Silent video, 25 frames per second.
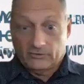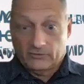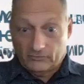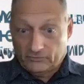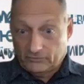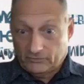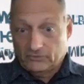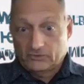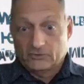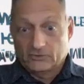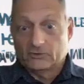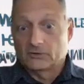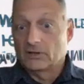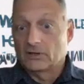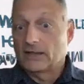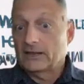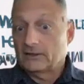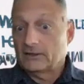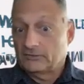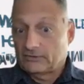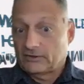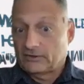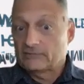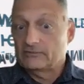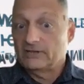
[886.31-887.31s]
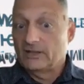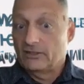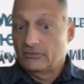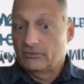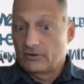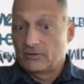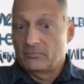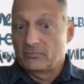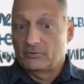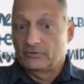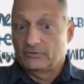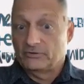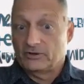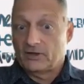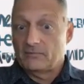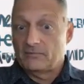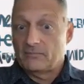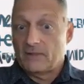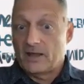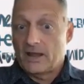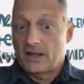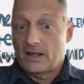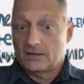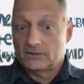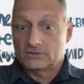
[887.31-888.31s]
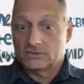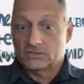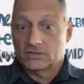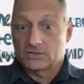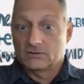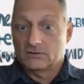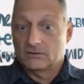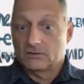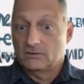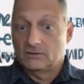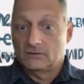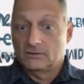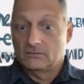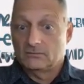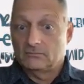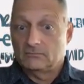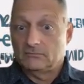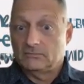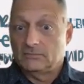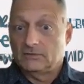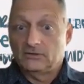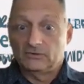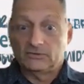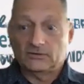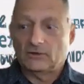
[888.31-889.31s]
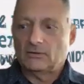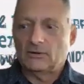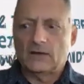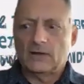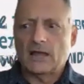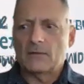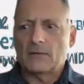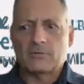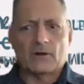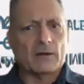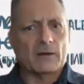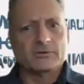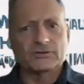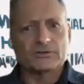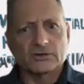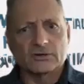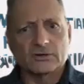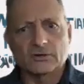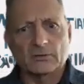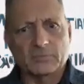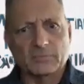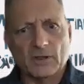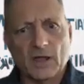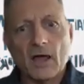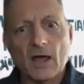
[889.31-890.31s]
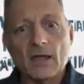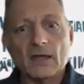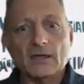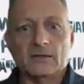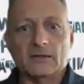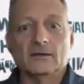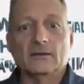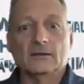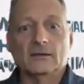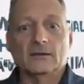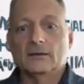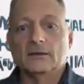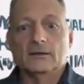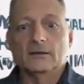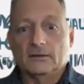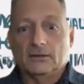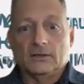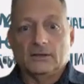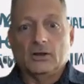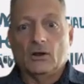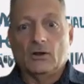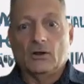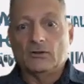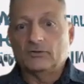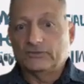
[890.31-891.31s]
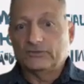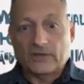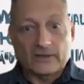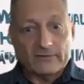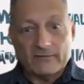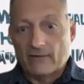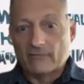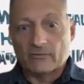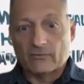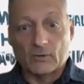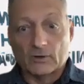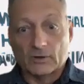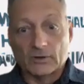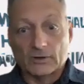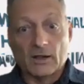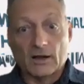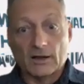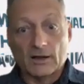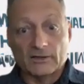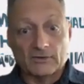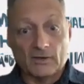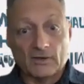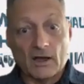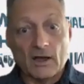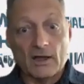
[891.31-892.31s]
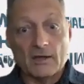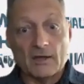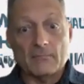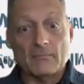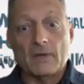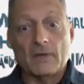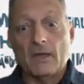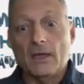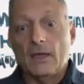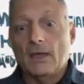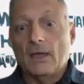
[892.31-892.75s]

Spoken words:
If you're like a 73% match, and you say, well, I probably shouldn't apply. It'll save everyone a lot of time.